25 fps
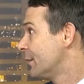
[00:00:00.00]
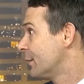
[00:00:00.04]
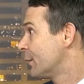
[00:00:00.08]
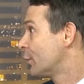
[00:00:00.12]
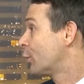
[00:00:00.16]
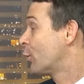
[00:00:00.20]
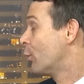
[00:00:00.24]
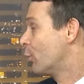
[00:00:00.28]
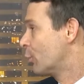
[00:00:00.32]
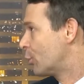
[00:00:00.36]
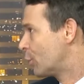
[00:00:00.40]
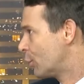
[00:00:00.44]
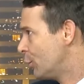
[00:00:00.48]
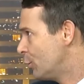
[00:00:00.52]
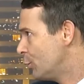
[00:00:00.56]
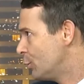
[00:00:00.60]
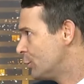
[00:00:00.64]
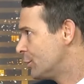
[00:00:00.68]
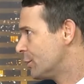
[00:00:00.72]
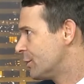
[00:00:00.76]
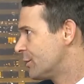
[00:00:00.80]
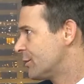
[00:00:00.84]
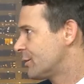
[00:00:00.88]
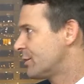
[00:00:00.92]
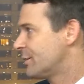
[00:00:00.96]

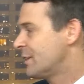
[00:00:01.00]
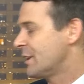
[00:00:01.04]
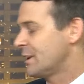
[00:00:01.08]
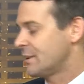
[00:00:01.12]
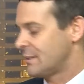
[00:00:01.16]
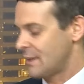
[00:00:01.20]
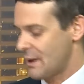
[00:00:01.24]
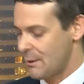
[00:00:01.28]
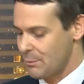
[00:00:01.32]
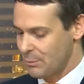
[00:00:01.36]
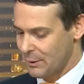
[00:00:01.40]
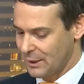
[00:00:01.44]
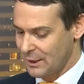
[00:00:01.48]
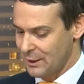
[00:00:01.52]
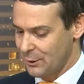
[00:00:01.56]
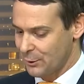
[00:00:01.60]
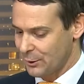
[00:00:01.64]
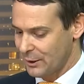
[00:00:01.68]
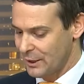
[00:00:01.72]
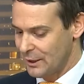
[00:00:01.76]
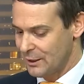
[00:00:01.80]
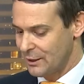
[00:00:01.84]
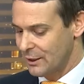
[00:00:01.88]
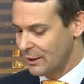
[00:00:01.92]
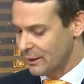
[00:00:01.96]
concluded that a
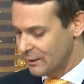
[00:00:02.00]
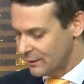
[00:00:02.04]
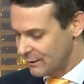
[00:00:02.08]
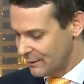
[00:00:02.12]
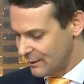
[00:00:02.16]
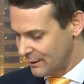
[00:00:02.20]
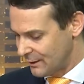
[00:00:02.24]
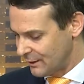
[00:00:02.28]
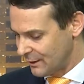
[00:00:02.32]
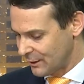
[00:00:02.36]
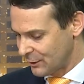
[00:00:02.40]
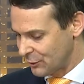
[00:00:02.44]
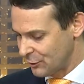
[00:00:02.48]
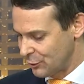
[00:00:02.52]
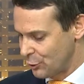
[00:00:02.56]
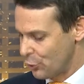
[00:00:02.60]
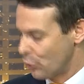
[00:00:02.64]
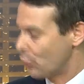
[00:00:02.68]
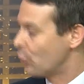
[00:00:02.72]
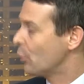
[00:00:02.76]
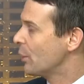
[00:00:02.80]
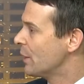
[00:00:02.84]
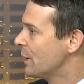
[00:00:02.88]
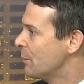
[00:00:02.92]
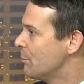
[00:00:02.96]
priori there's
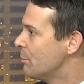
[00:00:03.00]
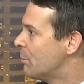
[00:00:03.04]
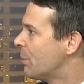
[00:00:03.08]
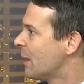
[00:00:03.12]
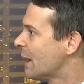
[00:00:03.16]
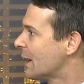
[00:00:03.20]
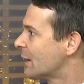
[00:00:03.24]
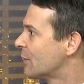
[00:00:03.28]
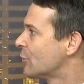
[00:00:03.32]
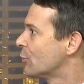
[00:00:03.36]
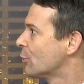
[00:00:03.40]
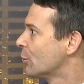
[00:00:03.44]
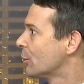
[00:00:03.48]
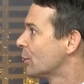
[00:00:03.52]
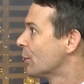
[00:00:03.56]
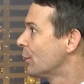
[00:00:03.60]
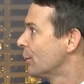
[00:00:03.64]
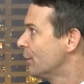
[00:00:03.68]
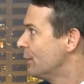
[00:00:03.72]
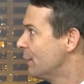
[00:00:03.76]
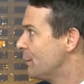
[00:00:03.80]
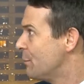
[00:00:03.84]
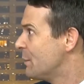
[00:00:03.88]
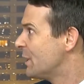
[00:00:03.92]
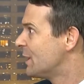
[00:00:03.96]
no impact or a
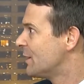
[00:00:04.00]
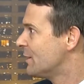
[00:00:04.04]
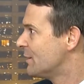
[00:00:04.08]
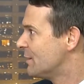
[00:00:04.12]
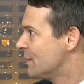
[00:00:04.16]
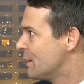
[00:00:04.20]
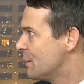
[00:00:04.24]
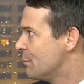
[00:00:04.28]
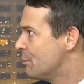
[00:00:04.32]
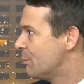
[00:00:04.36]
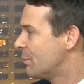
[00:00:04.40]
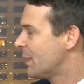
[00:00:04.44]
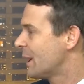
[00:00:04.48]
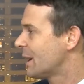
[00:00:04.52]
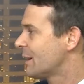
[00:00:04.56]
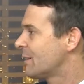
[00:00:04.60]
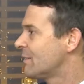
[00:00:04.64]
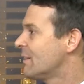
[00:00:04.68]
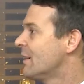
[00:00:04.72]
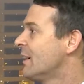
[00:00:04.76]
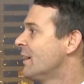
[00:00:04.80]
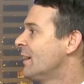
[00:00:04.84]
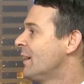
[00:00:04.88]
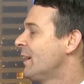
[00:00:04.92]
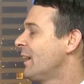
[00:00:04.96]
limited impact,
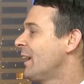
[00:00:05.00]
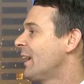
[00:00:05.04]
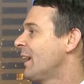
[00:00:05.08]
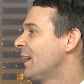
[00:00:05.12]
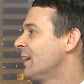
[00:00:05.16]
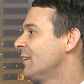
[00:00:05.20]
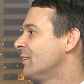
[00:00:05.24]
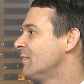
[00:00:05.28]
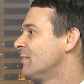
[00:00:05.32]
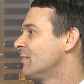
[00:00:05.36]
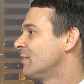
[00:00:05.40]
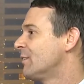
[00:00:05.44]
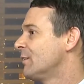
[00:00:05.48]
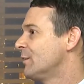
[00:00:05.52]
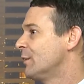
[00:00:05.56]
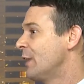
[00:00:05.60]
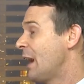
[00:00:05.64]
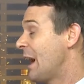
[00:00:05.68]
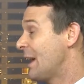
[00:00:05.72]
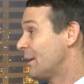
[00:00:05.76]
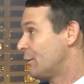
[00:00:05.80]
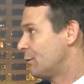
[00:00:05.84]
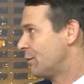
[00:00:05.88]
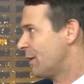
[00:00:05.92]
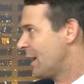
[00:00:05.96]
and the
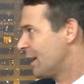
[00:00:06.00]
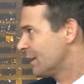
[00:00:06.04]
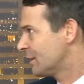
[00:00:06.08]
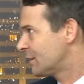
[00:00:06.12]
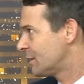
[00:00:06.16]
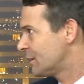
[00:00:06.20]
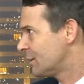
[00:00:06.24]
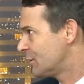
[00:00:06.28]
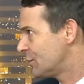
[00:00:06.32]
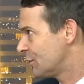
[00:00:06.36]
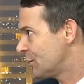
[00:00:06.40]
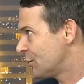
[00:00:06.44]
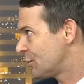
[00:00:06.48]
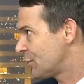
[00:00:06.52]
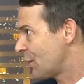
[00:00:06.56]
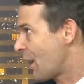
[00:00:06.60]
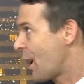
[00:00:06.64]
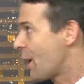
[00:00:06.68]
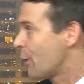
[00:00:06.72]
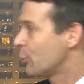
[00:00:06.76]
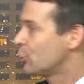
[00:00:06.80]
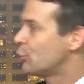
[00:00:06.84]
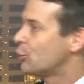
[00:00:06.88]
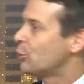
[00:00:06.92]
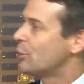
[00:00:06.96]
advantages
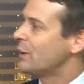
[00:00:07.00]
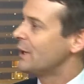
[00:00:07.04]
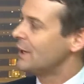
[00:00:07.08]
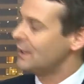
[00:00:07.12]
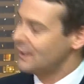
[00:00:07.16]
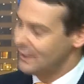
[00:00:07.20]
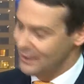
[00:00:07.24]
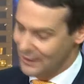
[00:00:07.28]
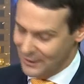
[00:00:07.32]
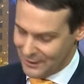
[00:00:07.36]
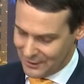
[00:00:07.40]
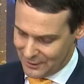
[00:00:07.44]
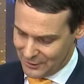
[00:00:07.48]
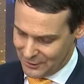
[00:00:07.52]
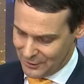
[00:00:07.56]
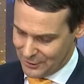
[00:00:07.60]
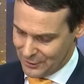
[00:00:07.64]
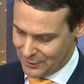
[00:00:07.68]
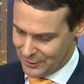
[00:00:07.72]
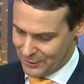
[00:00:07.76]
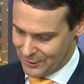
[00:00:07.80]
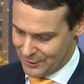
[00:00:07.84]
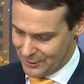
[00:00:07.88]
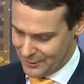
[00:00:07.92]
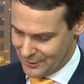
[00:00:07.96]
outweigh
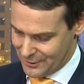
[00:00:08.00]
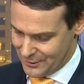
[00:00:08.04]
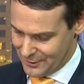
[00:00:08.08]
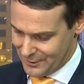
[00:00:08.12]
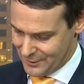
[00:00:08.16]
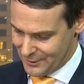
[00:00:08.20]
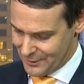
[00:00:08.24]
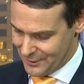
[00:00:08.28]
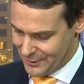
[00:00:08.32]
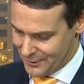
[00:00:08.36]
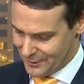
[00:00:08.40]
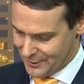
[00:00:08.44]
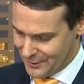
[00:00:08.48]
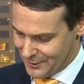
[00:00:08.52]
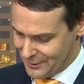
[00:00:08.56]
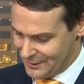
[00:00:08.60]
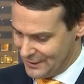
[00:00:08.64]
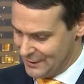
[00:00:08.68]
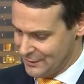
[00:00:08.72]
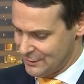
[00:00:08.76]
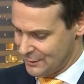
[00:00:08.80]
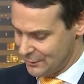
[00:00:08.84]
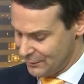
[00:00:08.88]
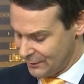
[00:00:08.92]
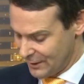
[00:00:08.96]
the
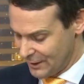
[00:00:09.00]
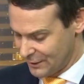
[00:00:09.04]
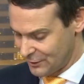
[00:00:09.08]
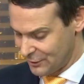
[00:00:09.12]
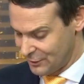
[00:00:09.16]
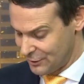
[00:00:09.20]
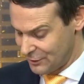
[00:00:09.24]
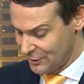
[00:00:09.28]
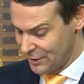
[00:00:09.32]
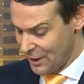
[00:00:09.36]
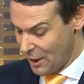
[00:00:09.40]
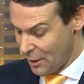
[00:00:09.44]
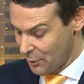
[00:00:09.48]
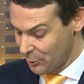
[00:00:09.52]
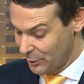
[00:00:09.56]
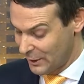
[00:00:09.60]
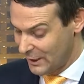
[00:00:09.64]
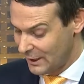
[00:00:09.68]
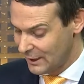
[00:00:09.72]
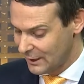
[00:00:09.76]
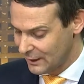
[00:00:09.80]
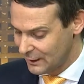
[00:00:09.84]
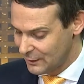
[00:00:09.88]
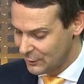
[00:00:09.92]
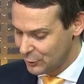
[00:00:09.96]
disadvantages. Now
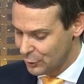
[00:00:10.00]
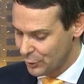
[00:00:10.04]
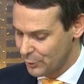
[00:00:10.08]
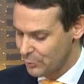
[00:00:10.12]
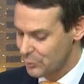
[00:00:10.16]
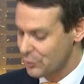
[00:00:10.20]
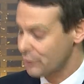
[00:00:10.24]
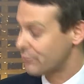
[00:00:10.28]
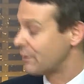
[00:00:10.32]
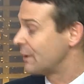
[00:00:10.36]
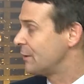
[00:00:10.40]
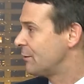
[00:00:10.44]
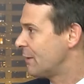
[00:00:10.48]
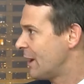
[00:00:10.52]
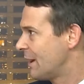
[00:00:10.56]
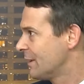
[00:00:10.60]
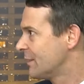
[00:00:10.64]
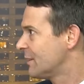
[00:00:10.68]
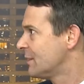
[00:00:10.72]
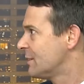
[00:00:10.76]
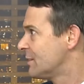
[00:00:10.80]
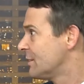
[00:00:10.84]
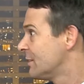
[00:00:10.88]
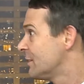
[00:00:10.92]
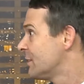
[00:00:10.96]
here, in terms of
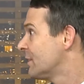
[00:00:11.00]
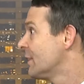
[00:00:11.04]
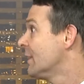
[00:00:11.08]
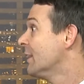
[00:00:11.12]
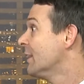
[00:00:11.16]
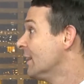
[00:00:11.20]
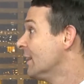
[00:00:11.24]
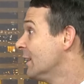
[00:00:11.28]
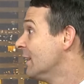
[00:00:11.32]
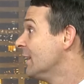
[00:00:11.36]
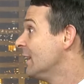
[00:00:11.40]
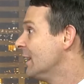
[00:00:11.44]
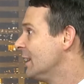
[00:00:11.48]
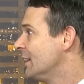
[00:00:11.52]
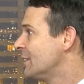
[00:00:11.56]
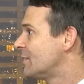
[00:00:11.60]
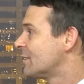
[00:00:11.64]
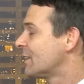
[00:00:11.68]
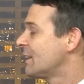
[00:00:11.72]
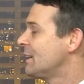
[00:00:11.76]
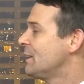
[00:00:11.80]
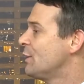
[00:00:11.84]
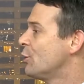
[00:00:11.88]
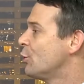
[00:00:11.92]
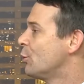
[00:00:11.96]
advantages, it's
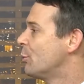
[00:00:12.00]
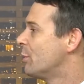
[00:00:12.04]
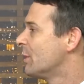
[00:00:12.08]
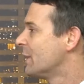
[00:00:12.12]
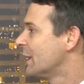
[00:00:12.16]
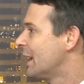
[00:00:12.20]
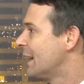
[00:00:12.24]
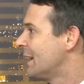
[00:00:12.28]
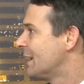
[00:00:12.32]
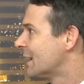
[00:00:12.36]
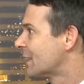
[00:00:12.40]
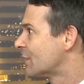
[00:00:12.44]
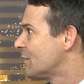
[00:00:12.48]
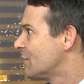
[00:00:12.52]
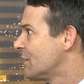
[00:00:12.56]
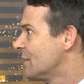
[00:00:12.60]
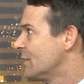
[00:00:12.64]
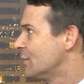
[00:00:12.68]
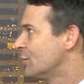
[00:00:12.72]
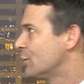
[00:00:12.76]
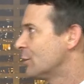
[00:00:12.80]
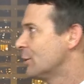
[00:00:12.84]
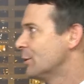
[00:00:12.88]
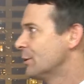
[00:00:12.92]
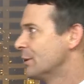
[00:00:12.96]
renewable energy,
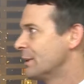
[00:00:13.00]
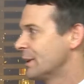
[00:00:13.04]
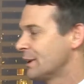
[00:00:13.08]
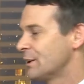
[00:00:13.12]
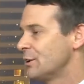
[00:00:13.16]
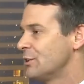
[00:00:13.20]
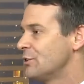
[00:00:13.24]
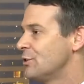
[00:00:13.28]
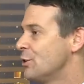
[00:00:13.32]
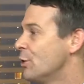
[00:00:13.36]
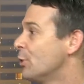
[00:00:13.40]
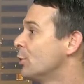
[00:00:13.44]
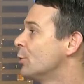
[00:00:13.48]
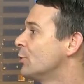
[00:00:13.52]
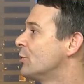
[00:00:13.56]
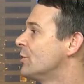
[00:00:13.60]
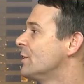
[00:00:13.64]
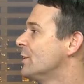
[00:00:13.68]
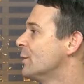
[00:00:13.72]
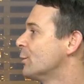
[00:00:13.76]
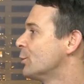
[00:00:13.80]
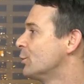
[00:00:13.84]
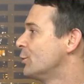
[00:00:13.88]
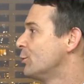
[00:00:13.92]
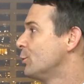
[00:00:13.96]
so there is no
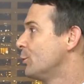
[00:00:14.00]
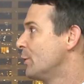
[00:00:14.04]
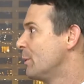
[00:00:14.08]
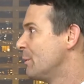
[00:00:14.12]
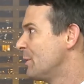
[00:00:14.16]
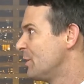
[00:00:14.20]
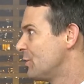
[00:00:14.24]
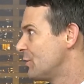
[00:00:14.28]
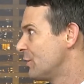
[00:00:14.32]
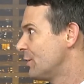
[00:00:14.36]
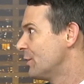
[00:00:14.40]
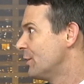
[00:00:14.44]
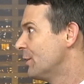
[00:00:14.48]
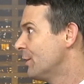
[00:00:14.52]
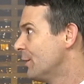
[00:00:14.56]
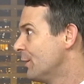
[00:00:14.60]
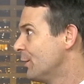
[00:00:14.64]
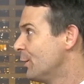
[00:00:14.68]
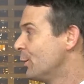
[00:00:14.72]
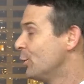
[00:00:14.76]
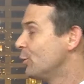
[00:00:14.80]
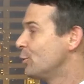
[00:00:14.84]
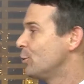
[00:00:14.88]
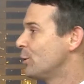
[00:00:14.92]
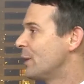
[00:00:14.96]
CO2 emission
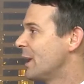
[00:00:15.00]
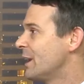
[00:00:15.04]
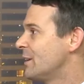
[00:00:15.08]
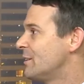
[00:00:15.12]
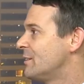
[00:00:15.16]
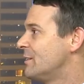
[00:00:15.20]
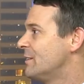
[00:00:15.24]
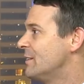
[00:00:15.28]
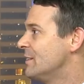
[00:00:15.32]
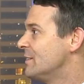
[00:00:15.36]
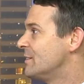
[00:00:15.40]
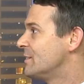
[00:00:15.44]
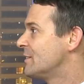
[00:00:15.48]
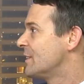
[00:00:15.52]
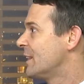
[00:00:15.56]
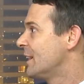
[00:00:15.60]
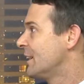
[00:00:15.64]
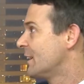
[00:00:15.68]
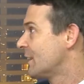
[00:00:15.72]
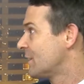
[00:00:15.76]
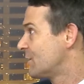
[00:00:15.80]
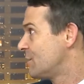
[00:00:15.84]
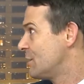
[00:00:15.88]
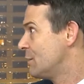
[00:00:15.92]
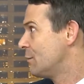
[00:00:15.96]
to get this
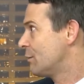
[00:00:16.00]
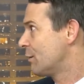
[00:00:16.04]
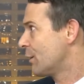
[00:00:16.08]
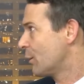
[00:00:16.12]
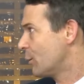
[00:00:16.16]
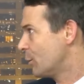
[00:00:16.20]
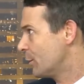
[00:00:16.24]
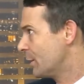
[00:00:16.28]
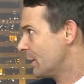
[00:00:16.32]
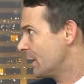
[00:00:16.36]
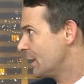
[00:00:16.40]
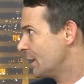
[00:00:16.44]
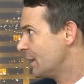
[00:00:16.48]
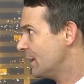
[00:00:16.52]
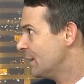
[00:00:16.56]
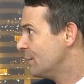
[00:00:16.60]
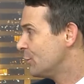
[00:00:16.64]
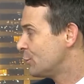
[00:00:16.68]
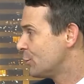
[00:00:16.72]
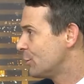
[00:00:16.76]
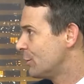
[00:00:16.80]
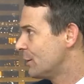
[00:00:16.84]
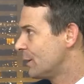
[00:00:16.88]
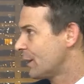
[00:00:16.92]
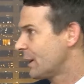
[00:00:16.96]
energy flowing
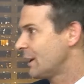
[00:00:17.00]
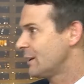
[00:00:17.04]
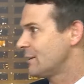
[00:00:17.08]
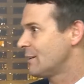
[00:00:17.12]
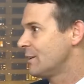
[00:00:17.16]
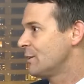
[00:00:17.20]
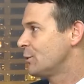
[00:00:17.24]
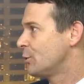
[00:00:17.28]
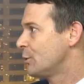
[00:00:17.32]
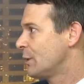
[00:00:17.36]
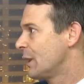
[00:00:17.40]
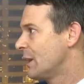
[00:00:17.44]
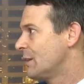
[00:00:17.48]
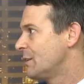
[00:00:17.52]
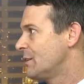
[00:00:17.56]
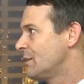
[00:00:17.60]
into the grid and to get